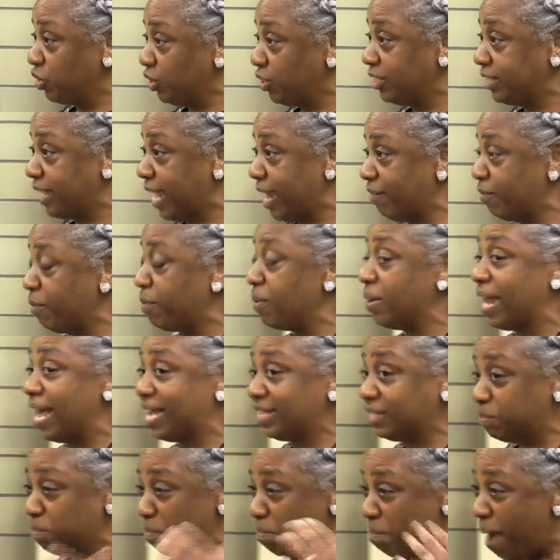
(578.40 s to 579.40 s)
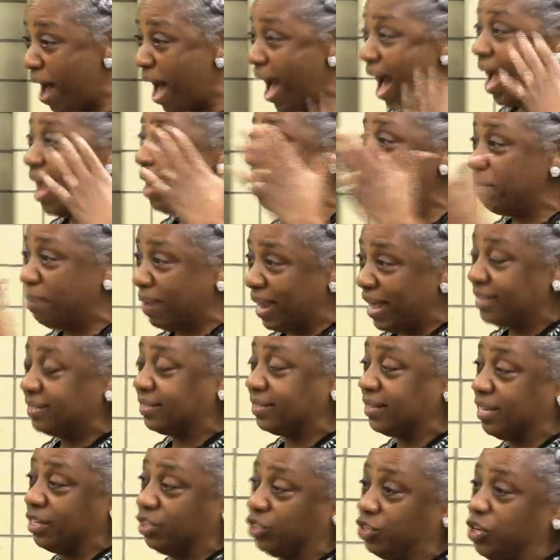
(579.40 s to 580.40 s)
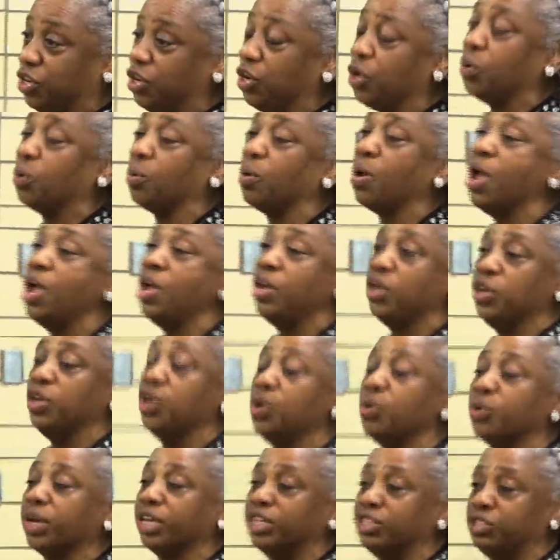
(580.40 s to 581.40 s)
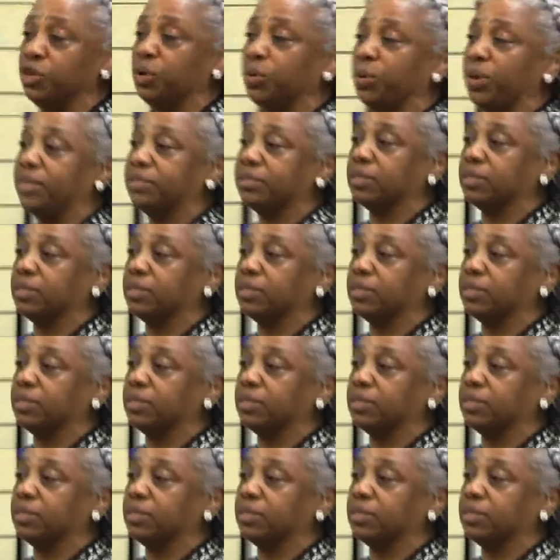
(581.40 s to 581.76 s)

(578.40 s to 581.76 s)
you to take in, and that's my blessing to you. You can do it.